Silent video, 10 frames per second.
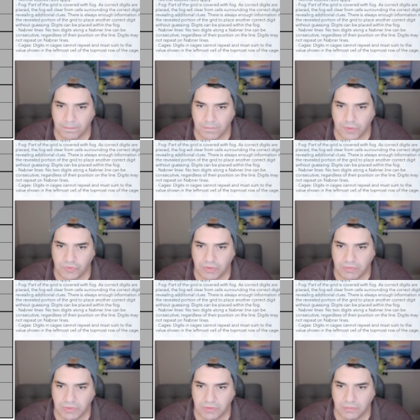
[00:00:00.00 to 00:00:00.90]
Let's have a
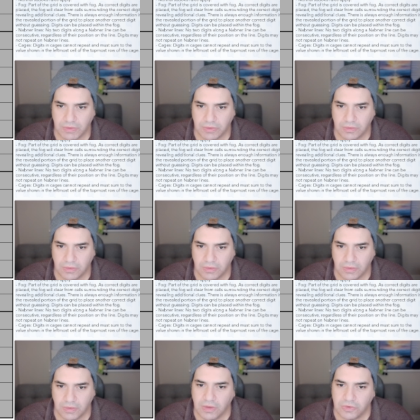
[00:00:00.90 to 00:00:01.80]
think about it.
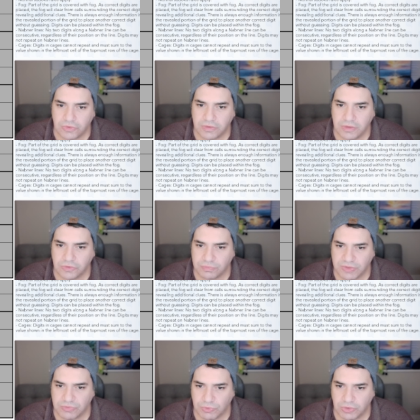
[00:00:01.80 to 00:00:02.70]
So I think it's
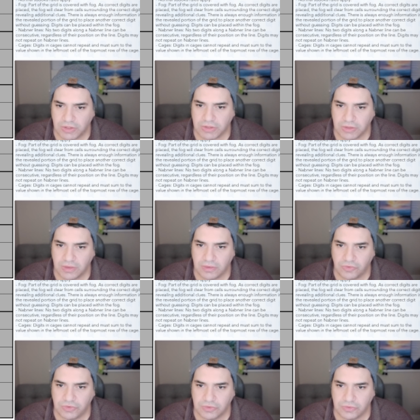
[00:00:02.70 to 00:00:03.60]
much more likely that the
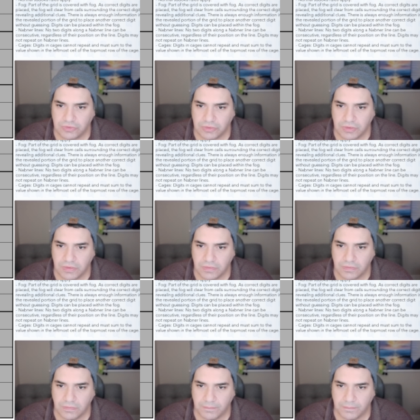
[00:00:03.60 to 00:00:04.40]
6 is in here.